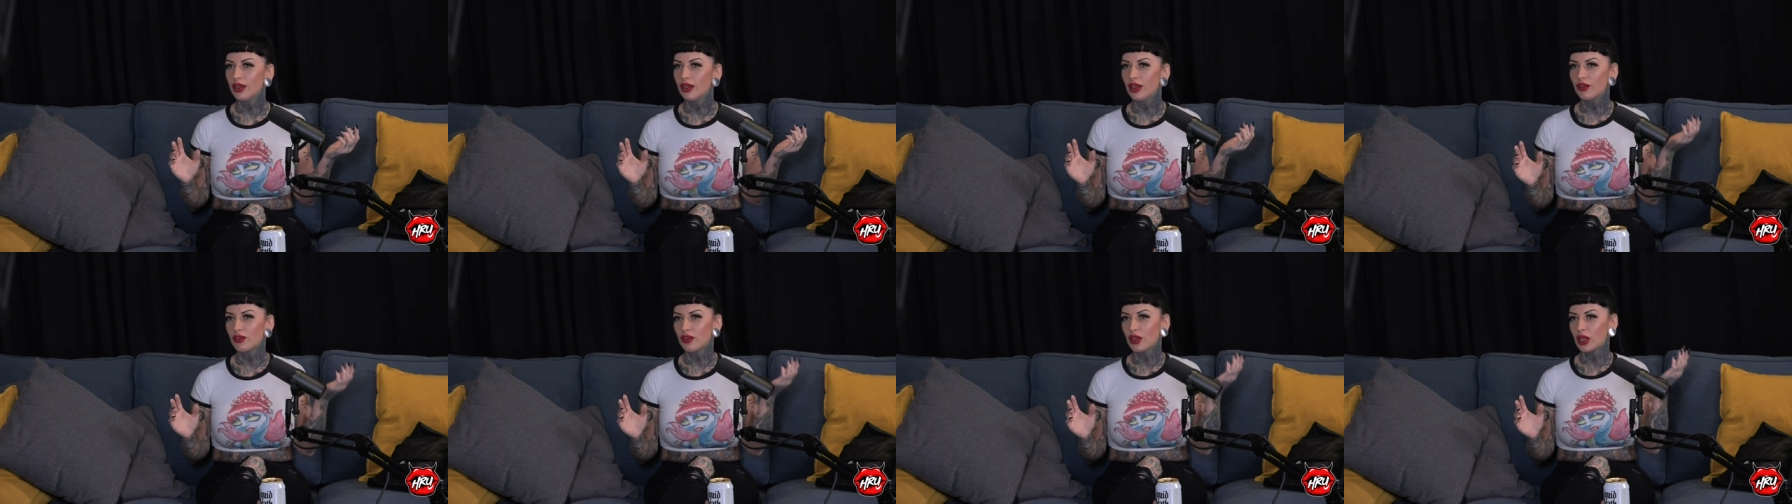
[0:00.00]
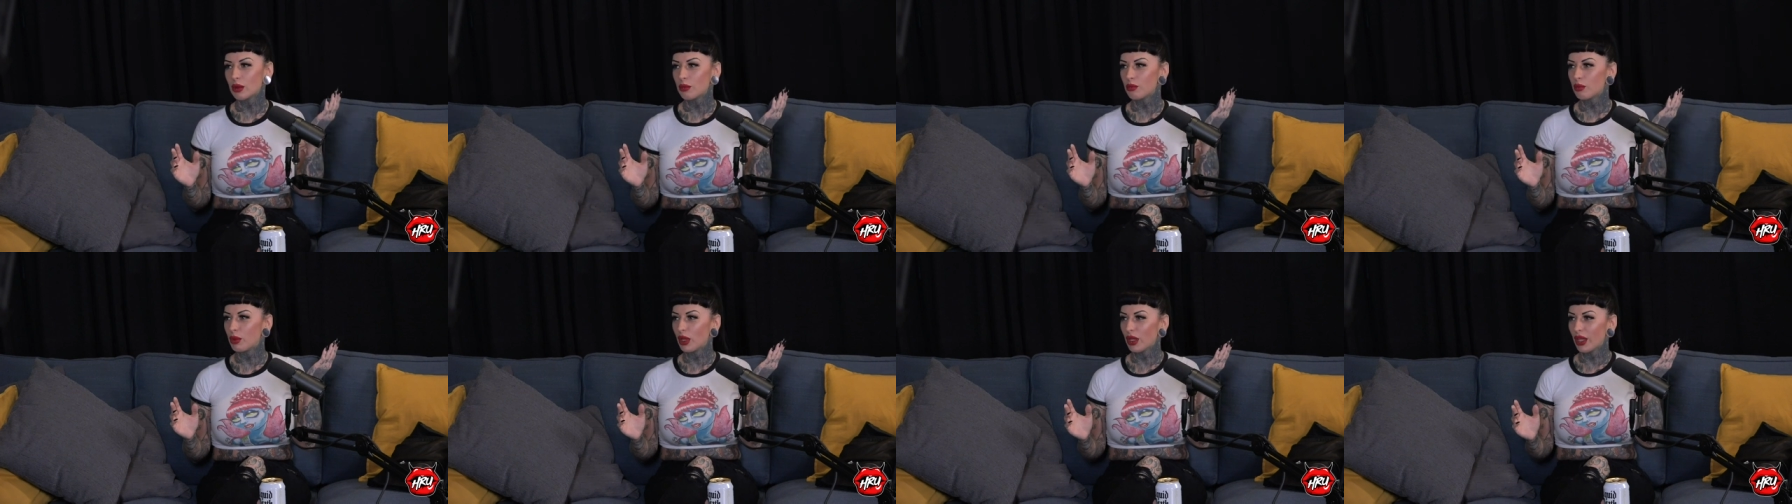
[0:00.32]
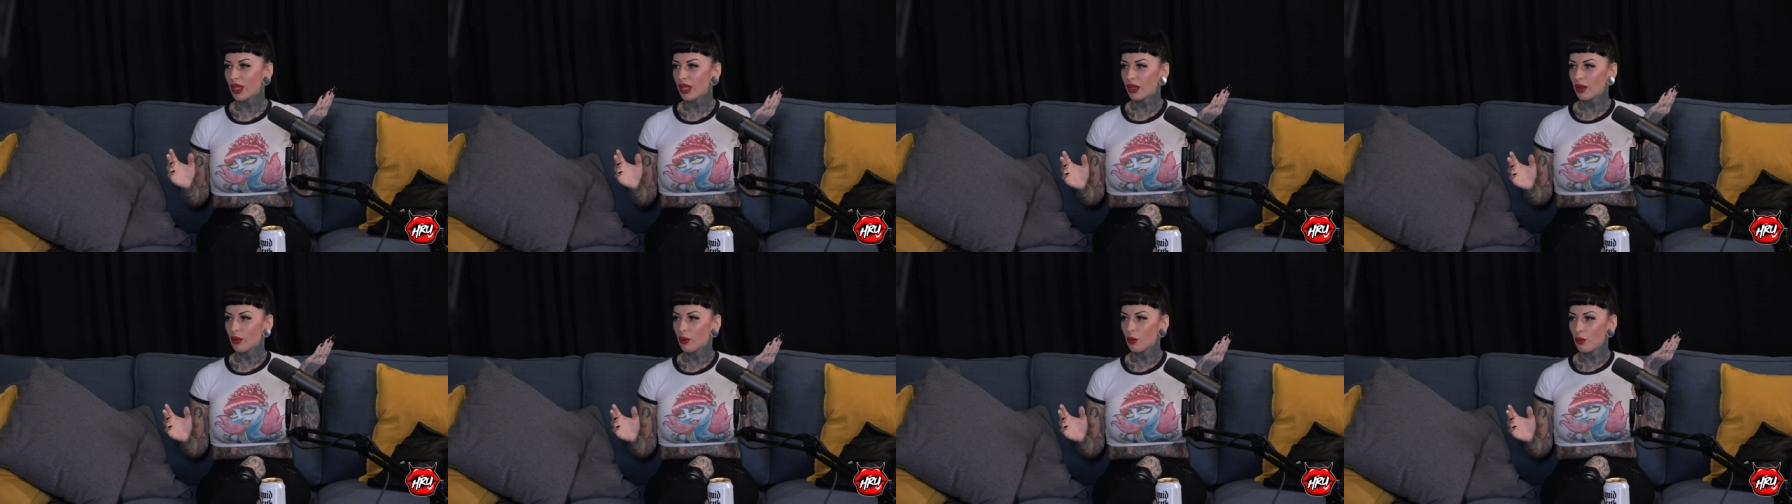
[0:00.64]
you have to like put
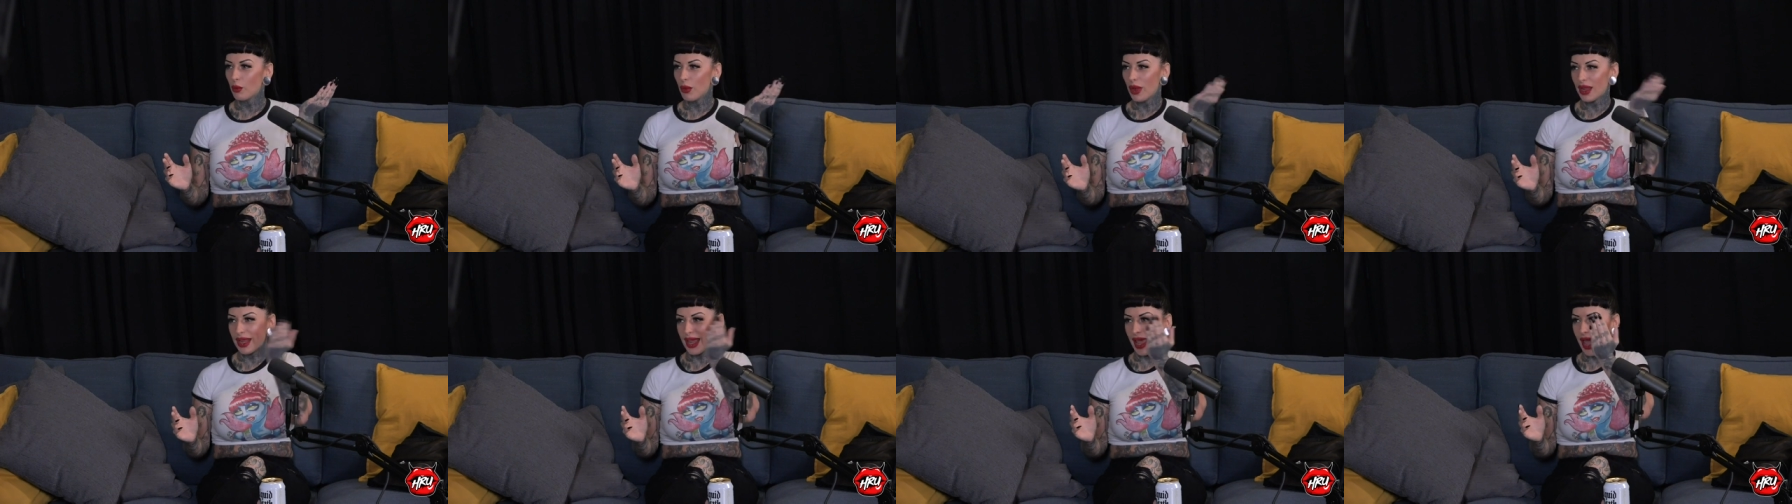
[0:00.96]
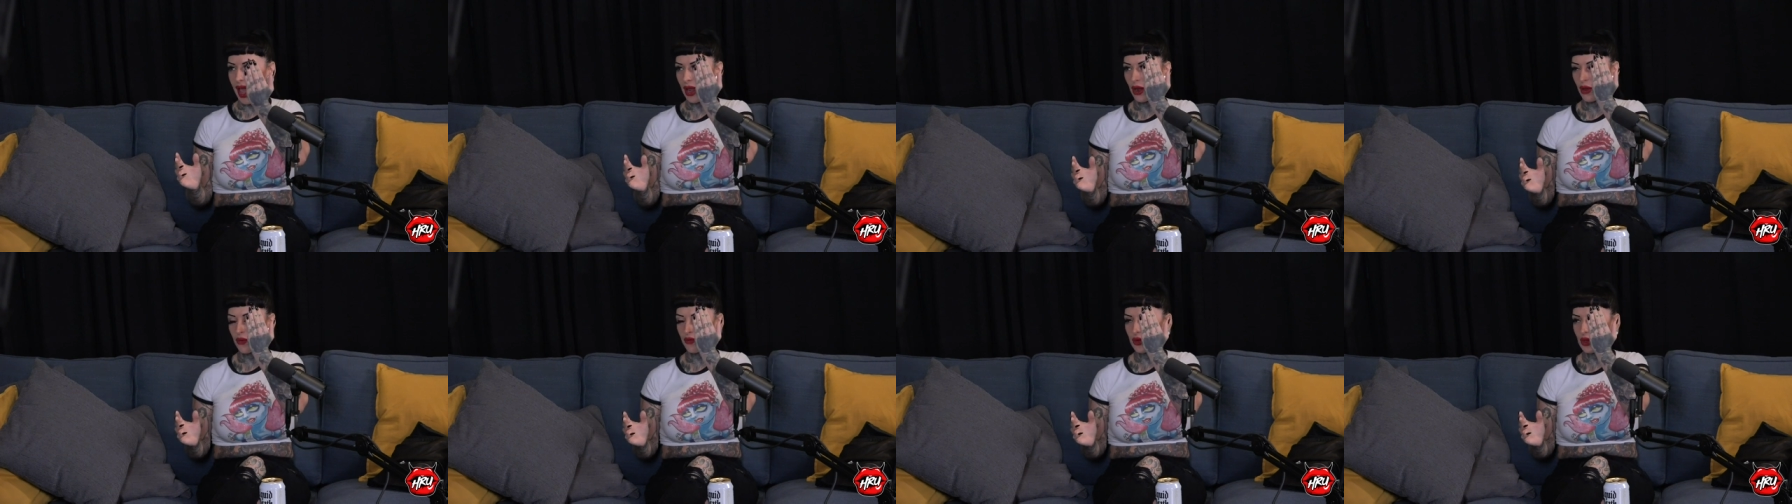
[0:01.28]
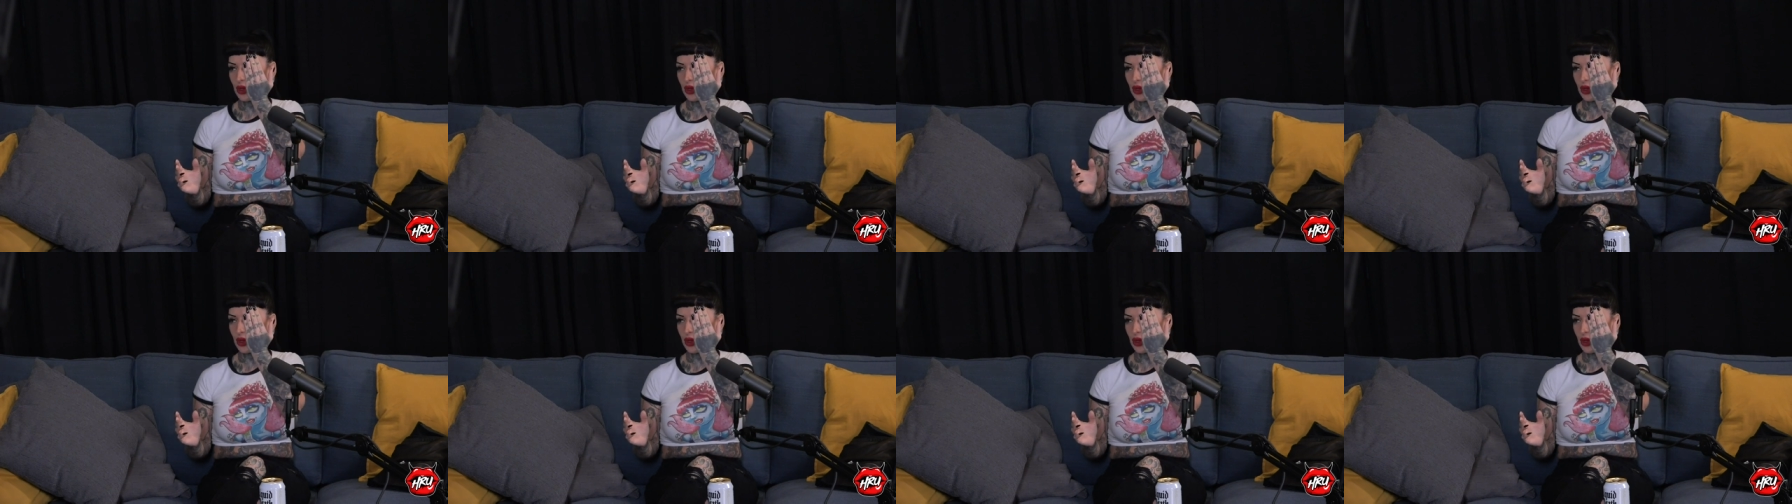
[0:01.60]
like one hand